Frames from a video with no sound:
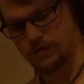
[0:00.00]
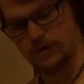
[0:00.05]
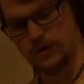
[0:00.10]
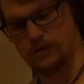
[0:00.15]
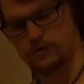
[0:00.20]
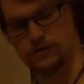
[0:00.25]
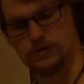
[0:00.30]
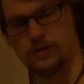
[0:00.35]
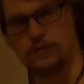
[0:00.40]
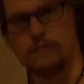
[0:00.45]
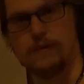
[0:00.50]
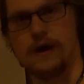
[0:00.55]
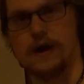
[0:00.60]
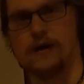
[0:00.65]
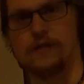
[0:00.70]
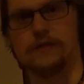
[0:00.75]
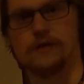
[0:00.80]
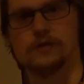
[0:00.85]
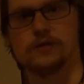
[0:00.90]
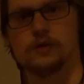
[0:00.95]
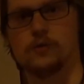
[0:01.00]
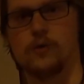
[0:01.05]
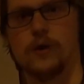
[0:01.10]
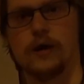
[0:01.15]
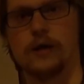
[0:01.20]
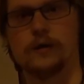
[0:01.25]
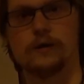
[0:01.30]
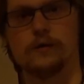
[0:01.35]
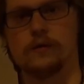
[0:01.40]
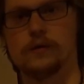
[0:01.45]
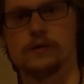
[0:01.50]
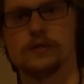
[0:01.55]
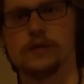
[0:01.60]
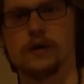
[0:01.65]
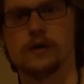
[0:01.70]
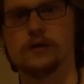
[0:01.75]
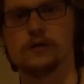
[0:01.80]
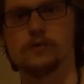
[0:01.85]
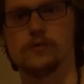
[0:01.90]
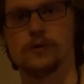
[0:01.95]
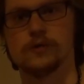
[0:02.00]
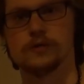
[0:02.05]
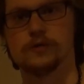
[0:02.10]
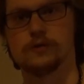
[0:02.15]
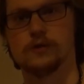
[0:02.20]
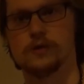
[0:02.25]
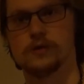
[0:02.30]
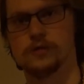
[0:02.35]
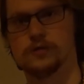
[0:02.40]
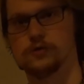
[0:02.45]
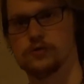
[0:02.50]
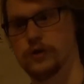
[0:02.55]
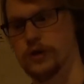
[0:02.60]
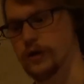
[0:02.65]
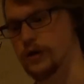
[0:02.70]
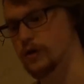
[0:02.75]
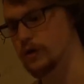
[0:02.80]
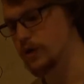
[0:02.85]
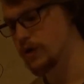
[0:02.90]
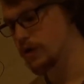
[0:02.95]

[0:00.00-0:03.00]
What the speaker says: else in math that's quite the tongue twister as trig.